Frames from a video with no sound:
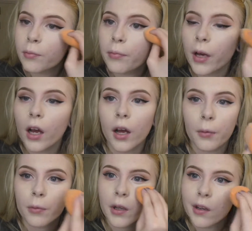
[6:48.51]

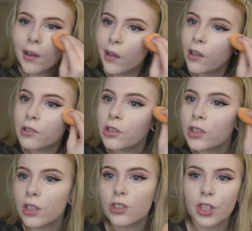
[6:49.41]
but
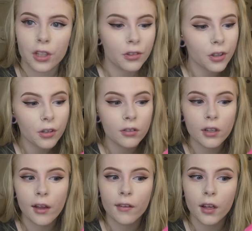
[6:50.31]
just in general,
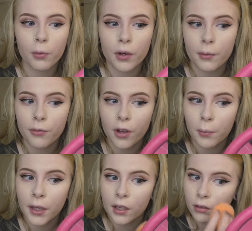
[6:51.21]
and then when I'm
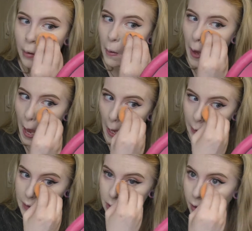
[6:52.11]
filming,
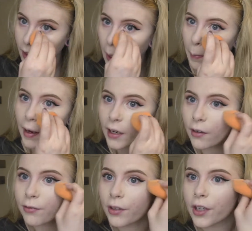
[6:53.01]
because looking back
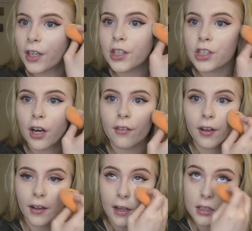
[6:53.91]
on footage, I
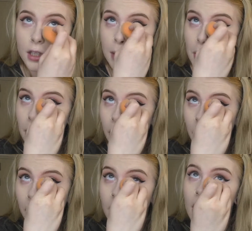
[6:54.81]
realize I
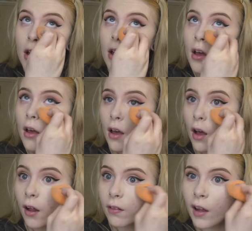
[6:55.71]
mumble
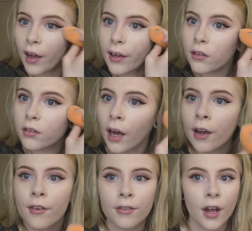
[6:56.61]
a lot. I
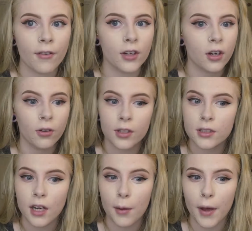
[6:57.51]
have never
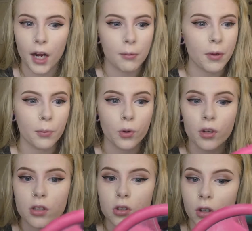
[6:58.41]
noticed how bad I mumbled
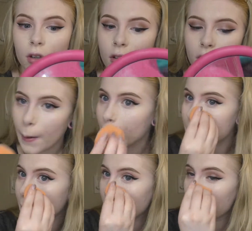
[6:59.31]
until I
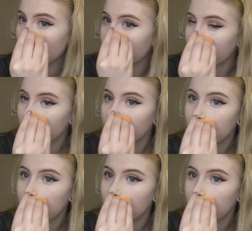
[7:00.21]
started filming